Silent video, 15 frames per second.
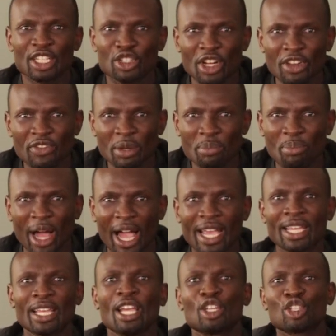driven
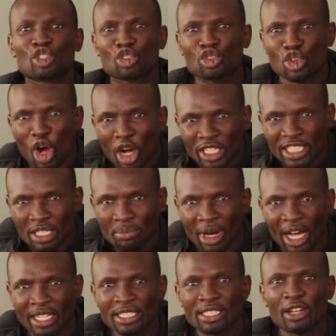by strong
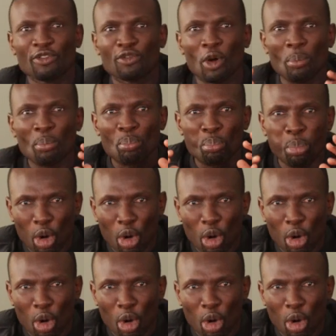demand from